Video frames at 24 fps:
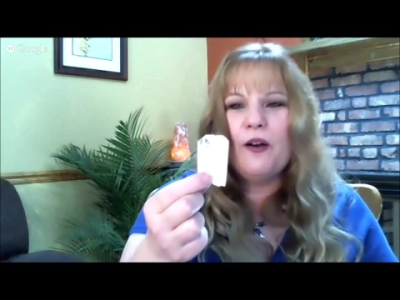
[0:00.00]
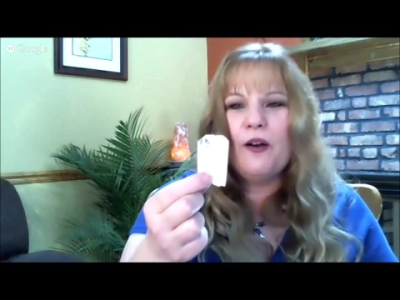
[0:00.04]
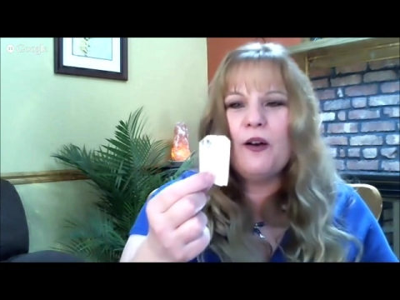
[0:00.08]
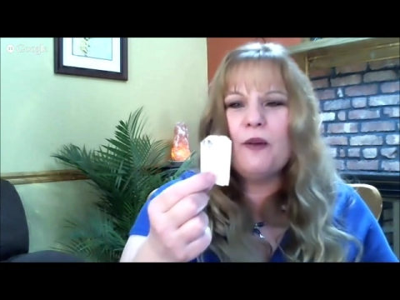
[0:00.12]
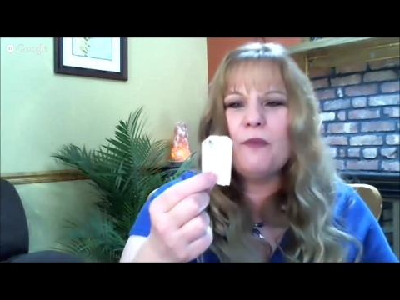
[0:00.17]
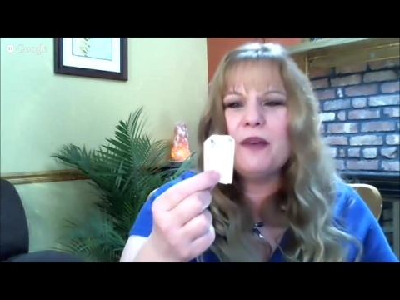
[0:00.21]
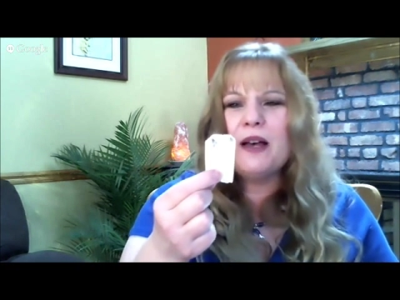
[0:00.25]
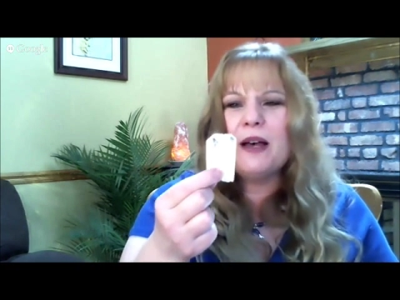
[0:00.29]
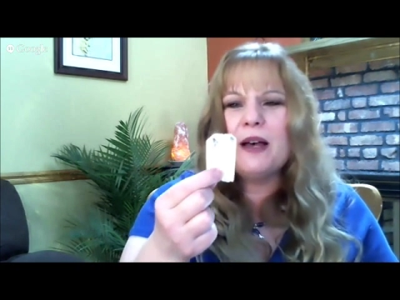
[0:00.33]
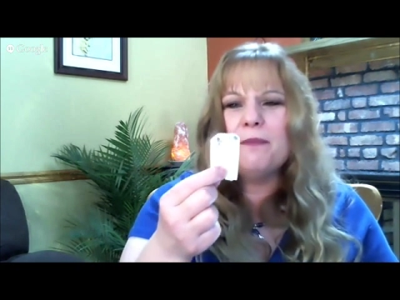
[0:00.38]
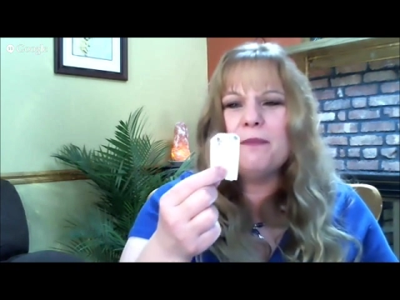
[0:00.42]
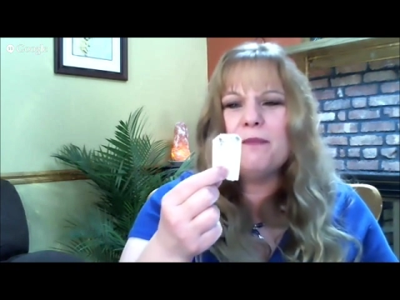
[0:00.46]

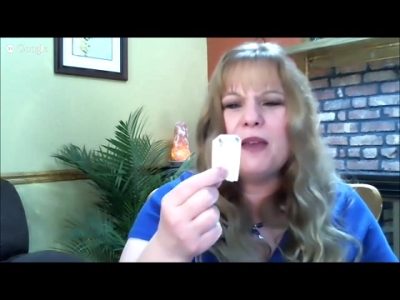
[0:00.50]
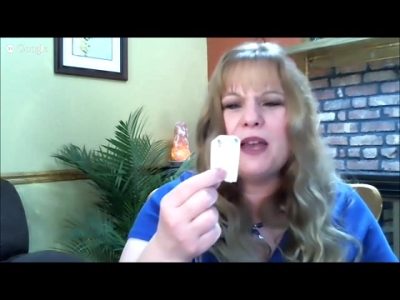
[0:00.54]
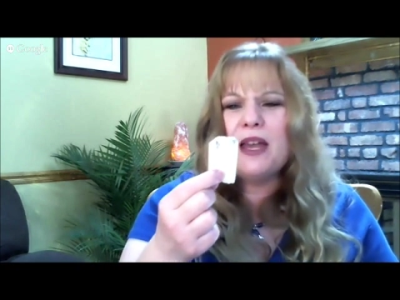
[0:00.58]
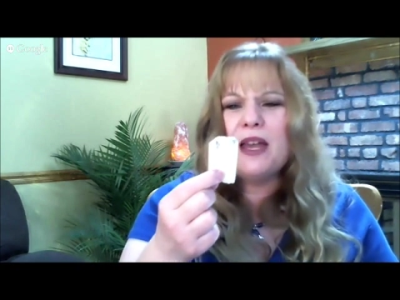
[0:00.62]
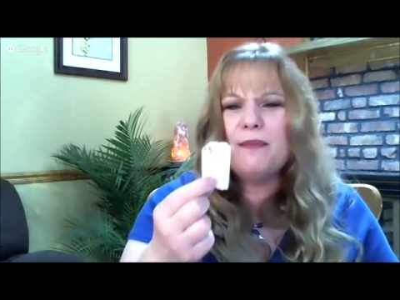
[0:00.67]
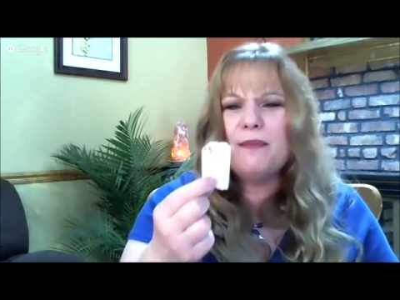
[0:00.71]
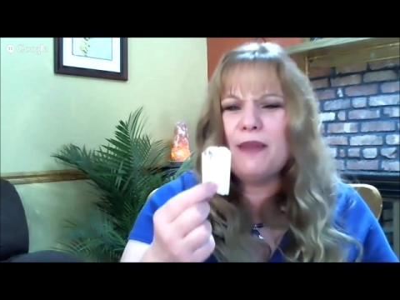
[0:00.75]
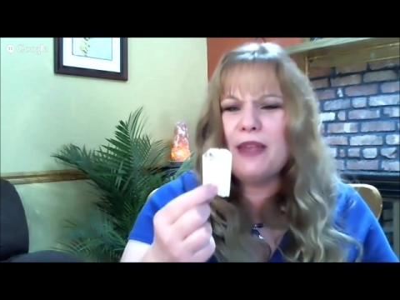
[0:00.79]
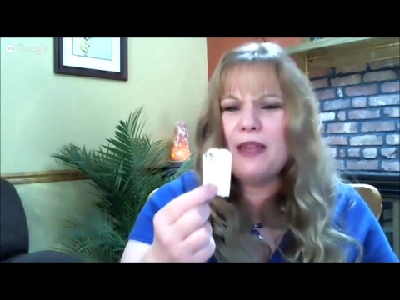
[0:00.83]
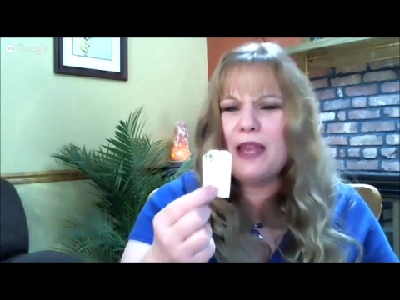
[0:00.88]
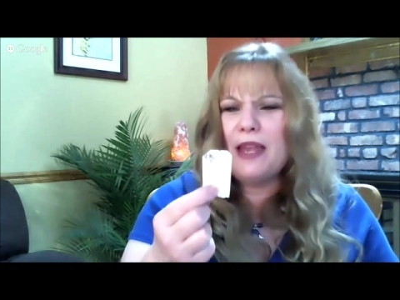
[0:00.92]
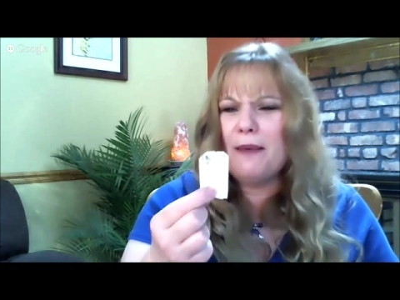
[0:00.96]
Oh, my
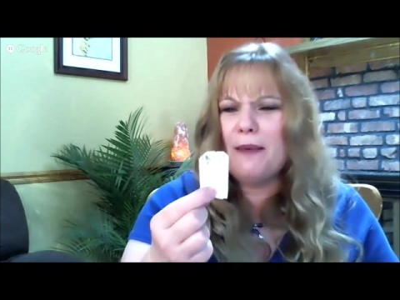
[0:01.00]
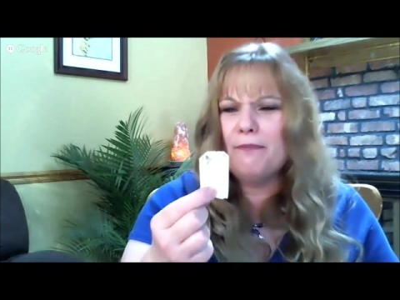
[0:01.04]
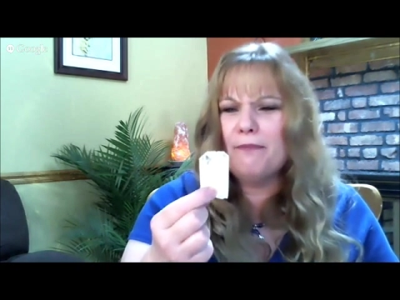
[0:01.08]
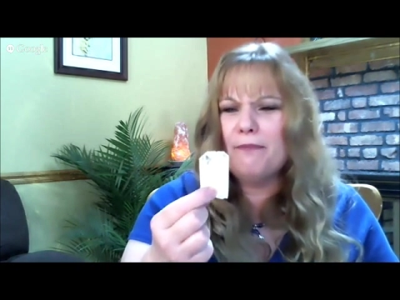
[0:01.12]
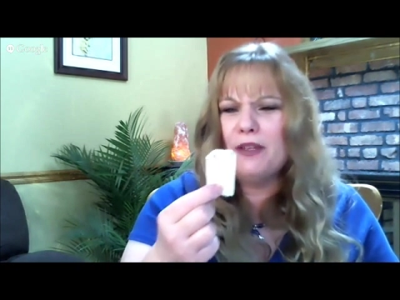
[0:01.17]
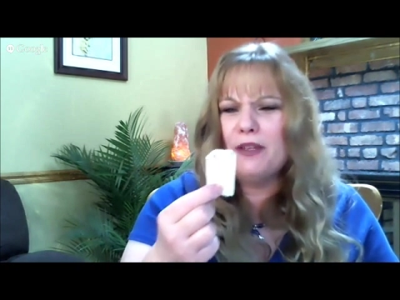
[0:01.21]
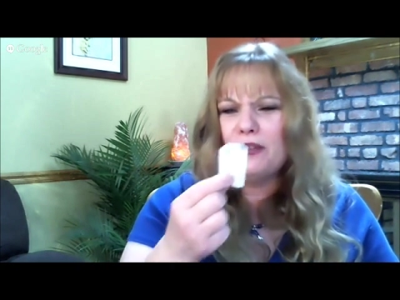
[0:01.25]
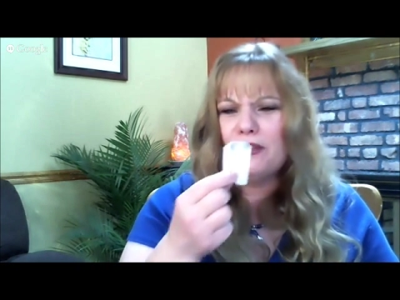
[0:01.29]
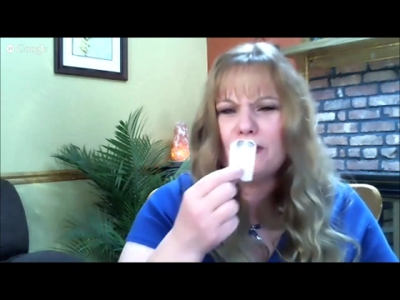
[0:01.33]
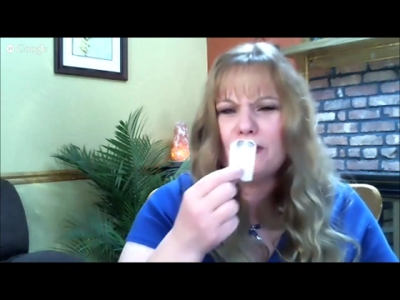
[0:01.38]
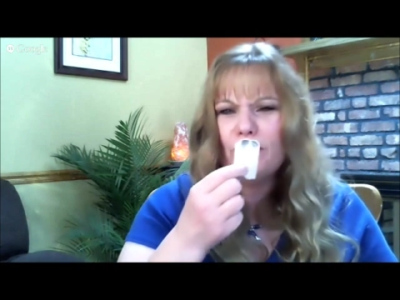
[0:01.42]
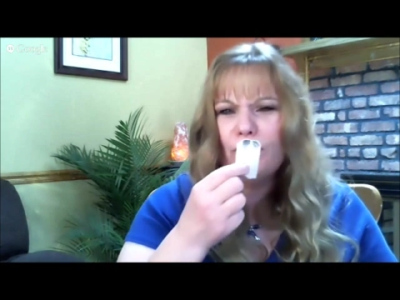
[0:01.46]
baby, I
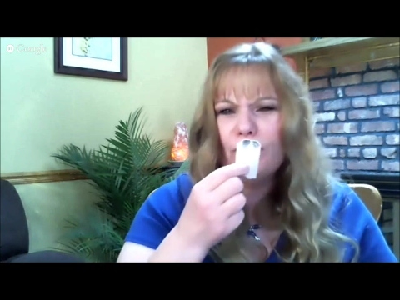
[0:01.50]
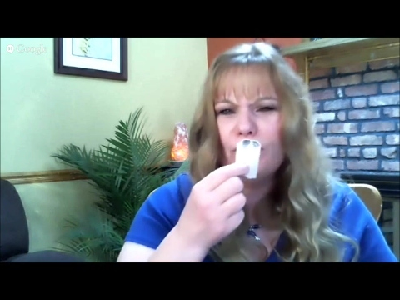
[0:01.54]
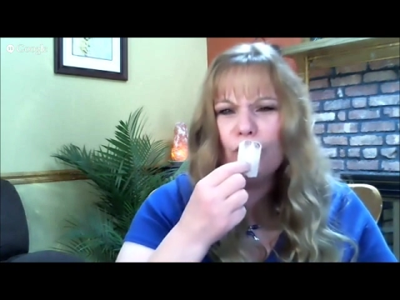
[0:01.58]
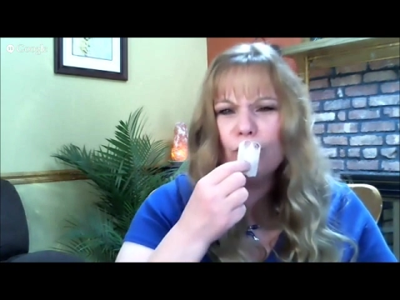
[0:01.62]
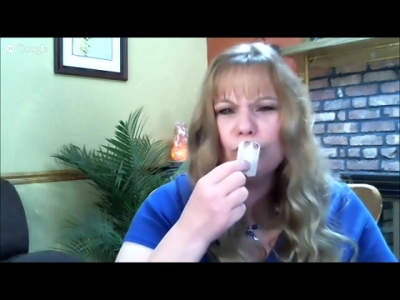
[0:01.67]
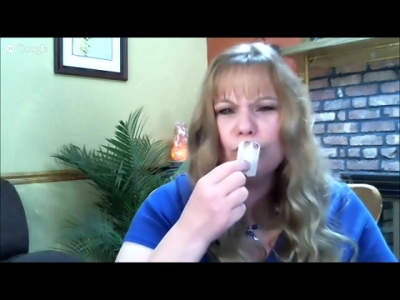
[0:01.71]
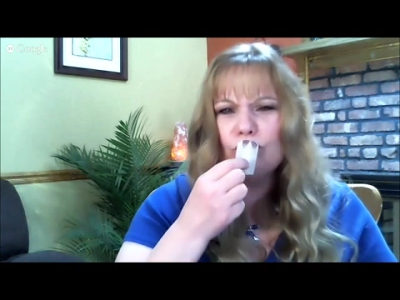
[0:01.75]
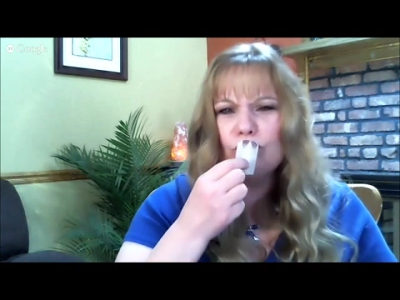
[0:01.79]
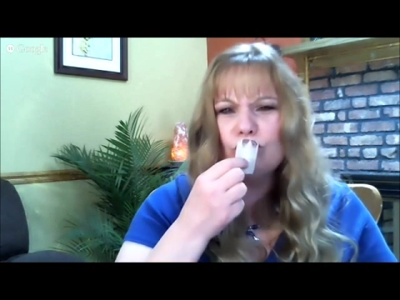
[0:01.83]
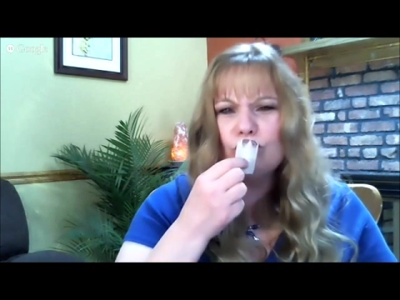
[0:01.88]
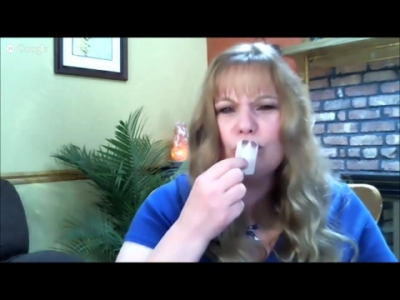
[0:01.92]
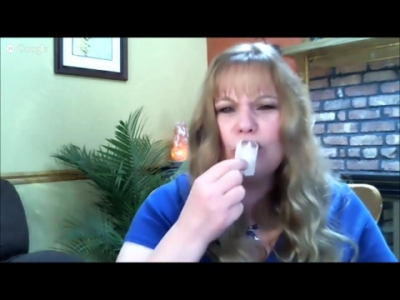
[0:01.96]
miss
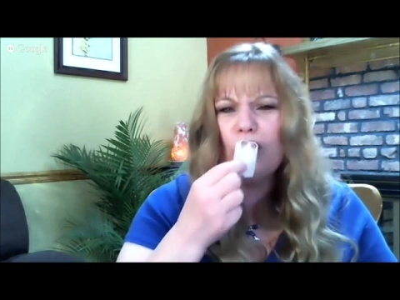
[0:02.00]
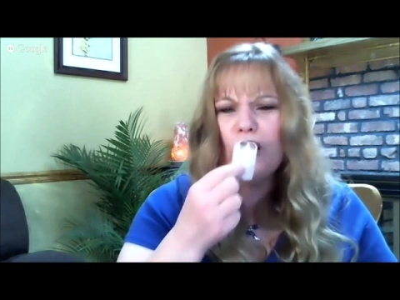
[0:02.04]
you.